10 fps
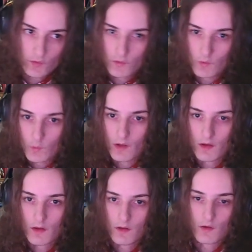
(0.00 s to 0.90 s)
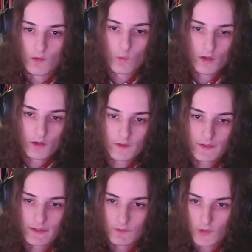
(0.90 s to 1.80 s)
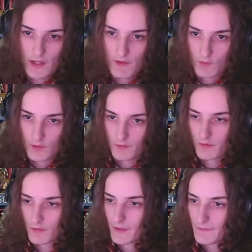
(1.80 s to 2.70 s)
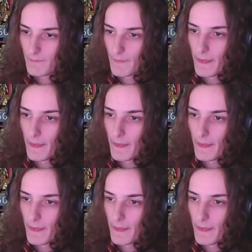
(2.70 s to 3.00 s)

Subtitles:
use a Warlord set if you have one, right?